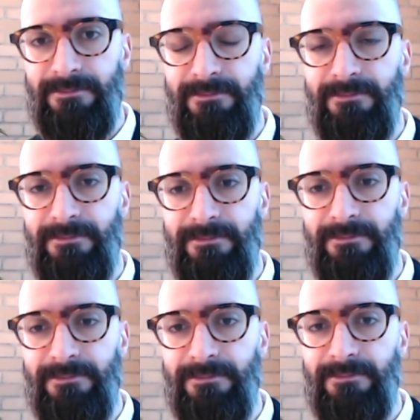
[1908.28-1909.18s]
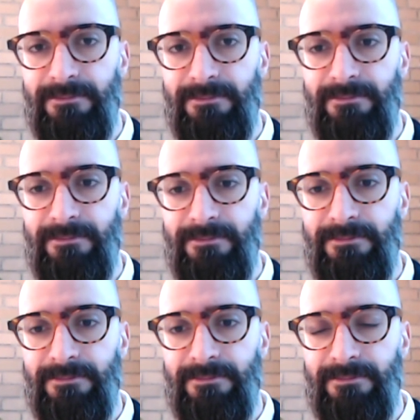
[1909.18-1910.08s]

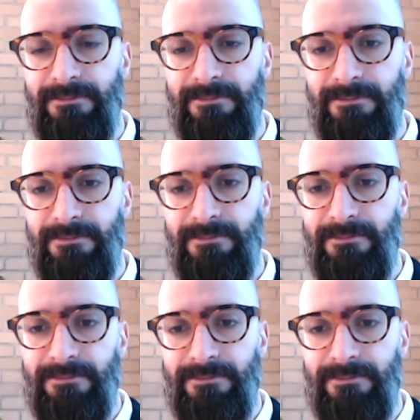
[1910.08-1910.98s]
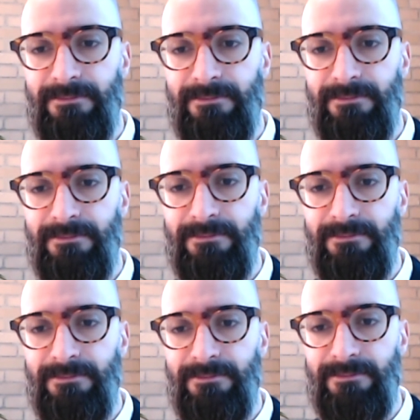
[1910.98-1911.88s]

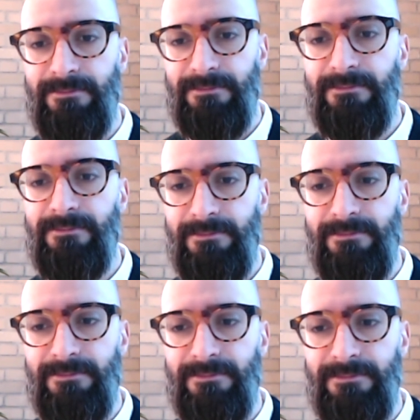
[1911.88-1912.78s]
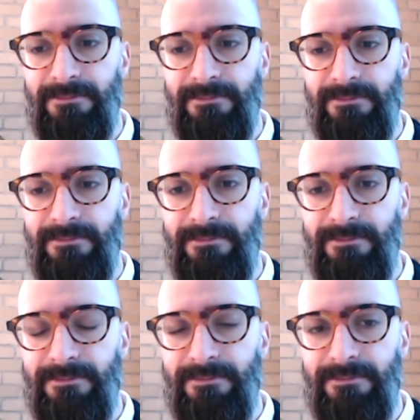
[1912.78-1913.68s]

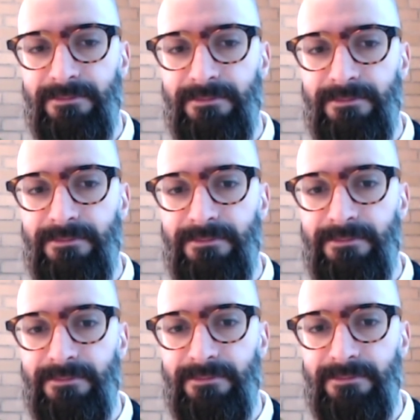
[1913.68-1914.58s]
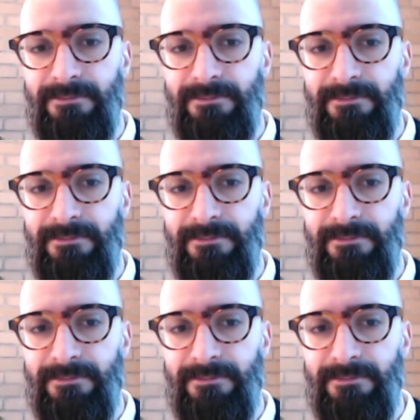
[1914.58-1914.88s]
The person shown says nothing.